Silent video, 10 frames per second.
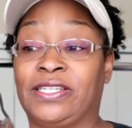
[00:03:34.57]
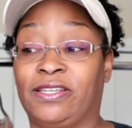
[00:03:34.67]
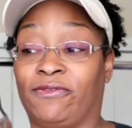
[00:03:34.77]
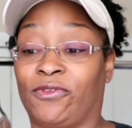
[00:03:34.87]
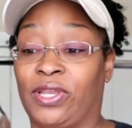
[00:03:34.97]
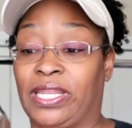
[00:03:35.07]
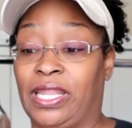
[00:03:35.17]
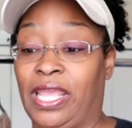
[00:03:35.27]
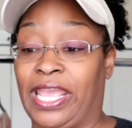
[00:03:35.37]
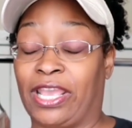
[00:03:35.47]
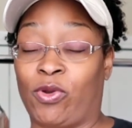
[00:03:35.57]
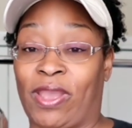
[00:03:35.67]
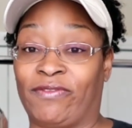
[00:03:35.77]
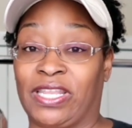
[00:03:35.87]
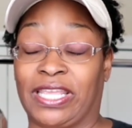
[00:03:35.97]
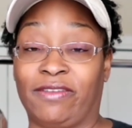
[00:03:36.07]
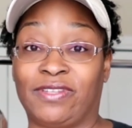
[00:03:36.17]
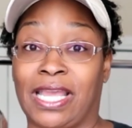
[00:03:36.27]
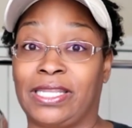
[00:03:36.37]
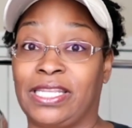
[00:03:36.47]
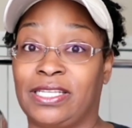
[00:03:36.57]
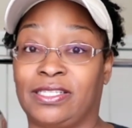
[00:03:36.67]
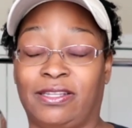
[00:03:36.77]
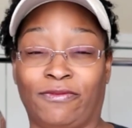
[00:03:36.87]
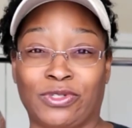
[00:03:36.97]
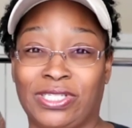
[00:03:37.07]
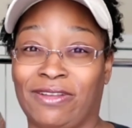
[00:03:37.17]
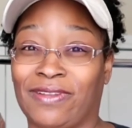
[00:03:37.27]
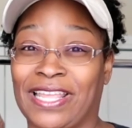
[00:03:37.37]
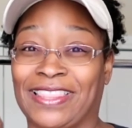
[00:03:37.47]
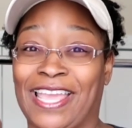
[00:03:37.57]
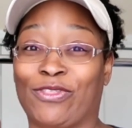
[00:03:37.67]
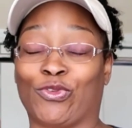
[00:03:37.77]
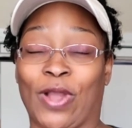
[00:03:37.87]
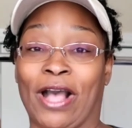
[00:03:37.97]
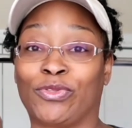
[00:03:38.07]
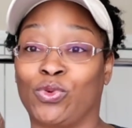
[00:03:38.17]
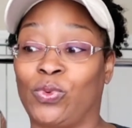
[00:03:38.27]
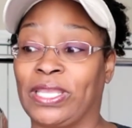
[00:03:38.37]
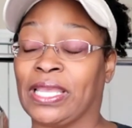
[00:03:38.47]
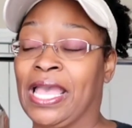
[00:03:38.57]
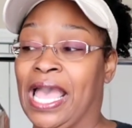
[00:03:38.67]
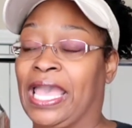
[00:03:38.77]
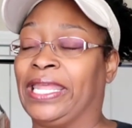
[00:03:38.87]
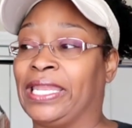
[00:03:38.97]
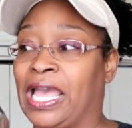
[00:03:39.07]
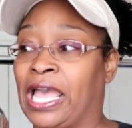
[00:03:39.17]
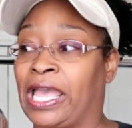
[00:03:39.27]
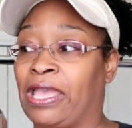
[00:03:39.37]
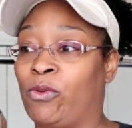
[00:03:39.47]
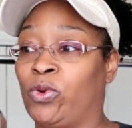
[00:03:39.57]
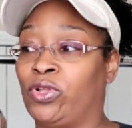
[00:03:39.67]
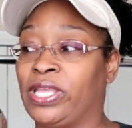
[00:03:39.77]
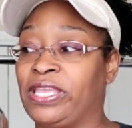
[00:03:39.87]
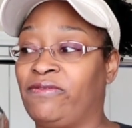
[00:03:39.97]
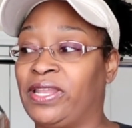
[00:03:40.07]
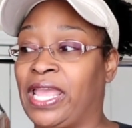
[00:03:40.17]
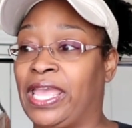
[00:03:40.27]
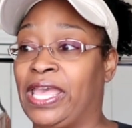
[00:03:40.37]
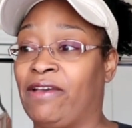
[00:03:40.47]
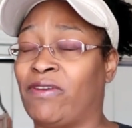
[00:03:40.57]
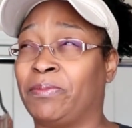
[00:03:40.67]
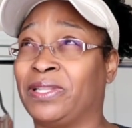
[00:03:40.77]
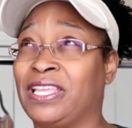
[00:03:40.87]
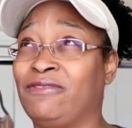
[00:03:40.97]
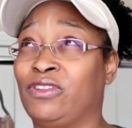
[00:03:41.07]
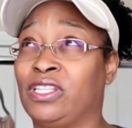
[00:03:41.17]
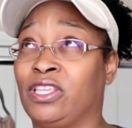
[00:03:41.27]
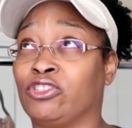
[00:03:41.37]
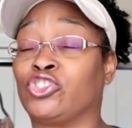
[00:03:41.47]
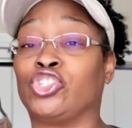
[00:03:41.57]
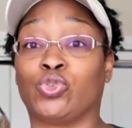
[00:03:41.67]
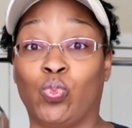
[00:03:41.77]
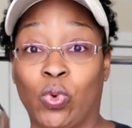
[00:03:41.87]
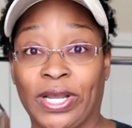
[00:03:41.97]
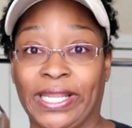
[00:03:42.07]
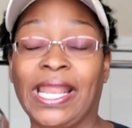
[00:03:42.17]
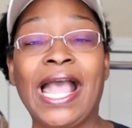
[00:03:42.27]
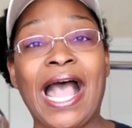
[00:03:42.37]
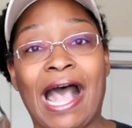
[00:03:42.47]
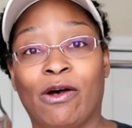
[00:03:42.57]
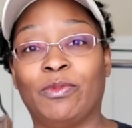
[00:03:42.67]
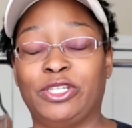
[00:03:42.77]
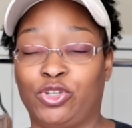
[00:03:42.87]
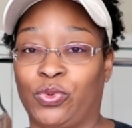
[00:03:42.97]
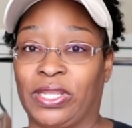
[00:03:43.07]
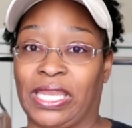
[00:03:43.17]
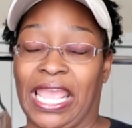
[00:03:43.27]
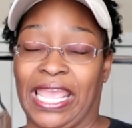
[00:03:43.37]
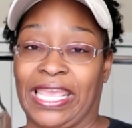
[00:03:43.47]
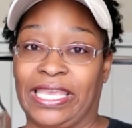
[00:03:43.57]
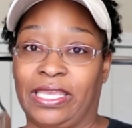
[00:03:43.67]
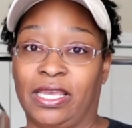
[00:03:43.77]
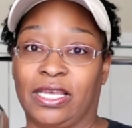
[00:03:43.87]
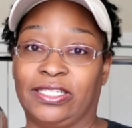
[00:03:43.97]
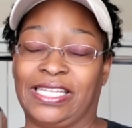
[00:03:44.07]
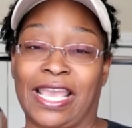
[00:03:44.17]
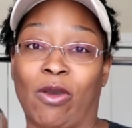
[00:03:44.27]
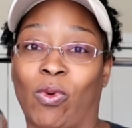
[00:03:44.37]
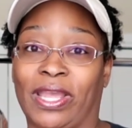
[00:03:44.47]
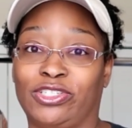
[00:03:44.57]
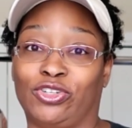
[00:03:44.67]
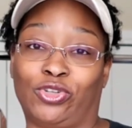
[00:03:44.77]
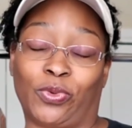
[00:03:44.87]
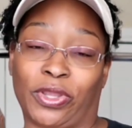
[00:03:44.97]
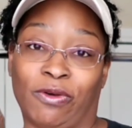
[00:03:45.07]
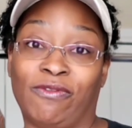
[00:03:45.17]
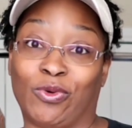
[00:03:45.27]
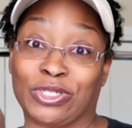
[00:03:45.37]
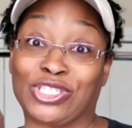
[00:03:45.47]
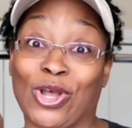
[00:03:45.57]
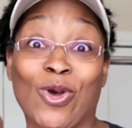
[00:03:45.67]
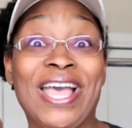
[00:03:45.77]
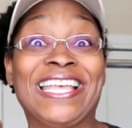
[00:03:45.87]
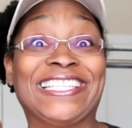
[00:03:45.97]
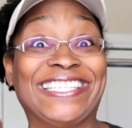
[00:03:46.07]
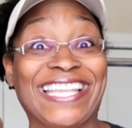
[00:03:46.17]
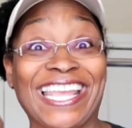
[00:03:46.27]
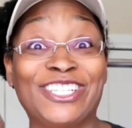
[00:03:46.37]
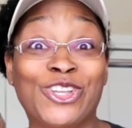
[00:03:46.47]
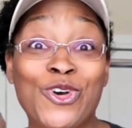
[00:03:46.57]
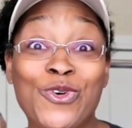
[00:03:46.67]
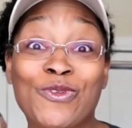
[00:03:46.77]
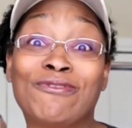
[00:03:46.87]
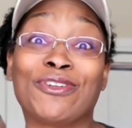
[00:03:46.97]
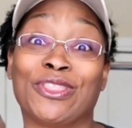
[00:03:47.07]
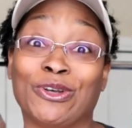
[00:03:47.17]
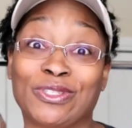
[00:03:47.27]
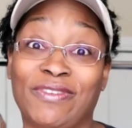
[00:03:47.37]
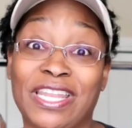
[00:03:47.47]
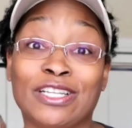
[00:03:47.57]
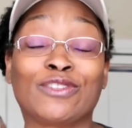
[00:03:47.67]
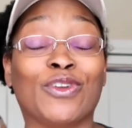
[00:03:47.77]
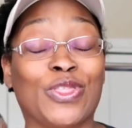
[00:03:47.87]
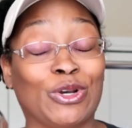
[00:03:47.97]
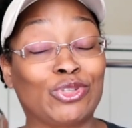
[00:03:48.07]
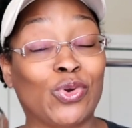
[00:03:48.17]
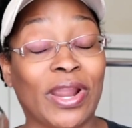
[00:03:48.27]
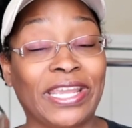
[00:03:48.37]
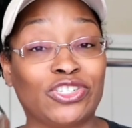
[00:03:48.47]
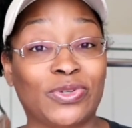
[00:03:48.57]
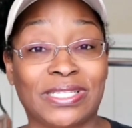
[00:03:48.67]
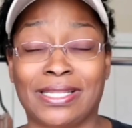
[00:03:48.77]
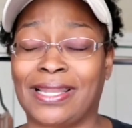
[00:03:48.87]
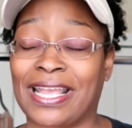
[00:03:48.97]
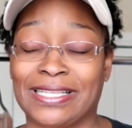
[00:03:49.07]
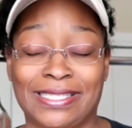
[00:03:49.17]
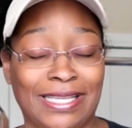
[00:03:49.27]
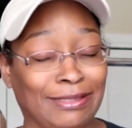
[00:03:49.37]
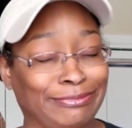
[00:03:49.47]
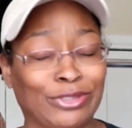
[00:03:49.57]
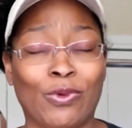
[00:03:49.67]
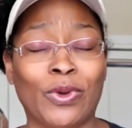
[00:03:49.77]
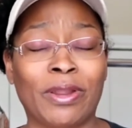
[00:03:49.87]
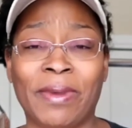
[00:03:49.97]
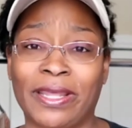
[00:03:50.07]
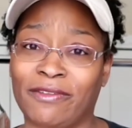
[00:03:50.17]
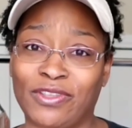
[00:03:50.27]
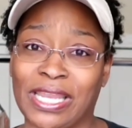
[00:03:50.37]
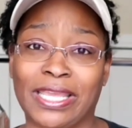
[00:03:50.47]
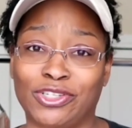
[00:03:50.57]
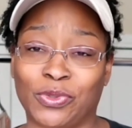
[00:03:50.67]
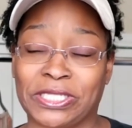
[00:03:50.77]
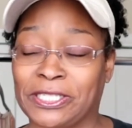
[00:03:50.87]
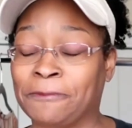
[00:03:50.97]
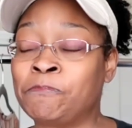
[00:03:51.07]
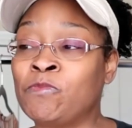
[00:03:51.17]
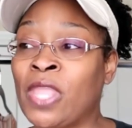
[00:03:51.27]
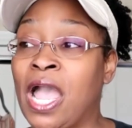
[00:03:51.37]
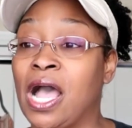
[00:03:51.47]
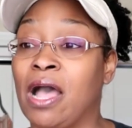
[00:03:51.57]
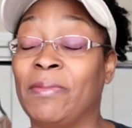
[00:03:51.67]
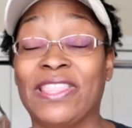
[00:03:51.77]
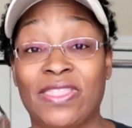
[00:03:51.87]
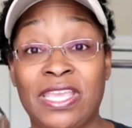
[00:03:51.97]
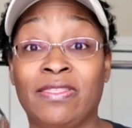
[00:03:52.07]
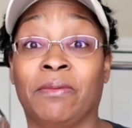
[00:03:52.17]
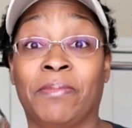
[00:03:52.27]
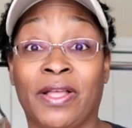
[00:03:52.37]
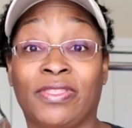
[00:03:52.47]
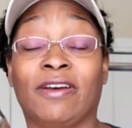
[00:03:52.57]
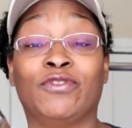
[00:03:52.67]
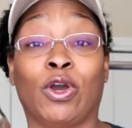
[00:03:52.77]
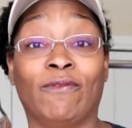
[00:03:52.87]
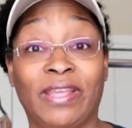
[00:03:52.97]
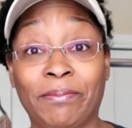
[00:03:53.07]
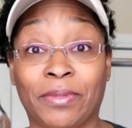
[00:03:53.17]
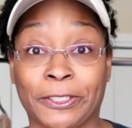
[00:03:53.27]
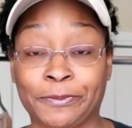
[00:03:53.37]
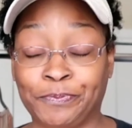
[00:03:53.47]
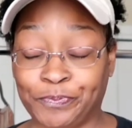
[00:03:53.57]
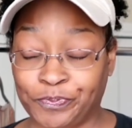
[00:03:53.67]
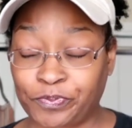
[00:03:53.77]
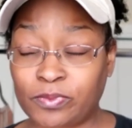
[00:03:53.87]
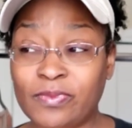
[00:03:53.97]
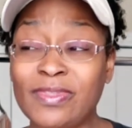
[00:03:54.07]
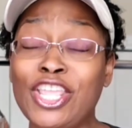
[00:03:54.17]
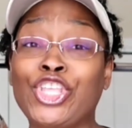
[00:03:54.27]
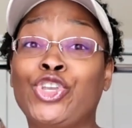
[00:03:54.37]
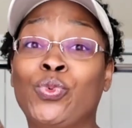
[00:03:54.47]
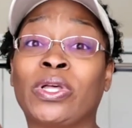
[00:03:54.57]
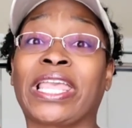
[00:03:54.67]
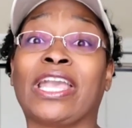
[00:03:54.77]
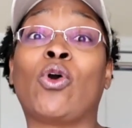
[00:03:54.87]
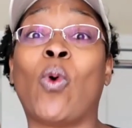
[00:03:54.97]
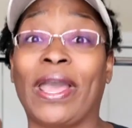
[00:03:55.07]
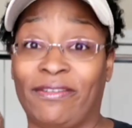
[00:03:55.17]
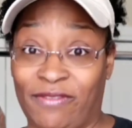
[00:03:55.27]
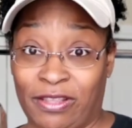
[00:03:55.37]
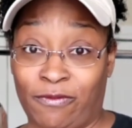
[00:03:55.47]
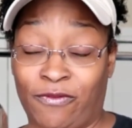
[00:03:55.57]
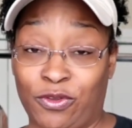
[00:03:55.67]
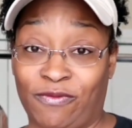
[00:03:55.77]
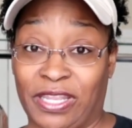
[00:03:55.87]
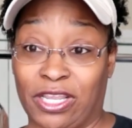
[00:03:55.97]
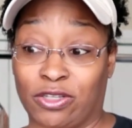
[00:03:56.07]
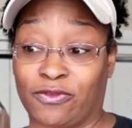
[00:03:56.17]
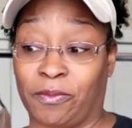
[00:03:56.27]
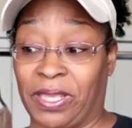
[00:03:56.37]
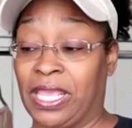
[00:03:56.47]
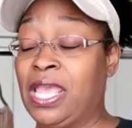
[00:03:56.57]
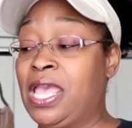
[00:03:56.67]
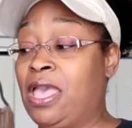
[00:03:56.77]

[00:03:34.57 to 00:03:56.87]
different handcrafted gift ideas, different stuff like that throughout the week. And I will even have, I believe there's just one I'll be doing a DIY tutorial for. So stay tuned for those videos for those who are interested. And like I said, don't worry about it if you're not interested. And then the month of November, you will get quite a few videos from me,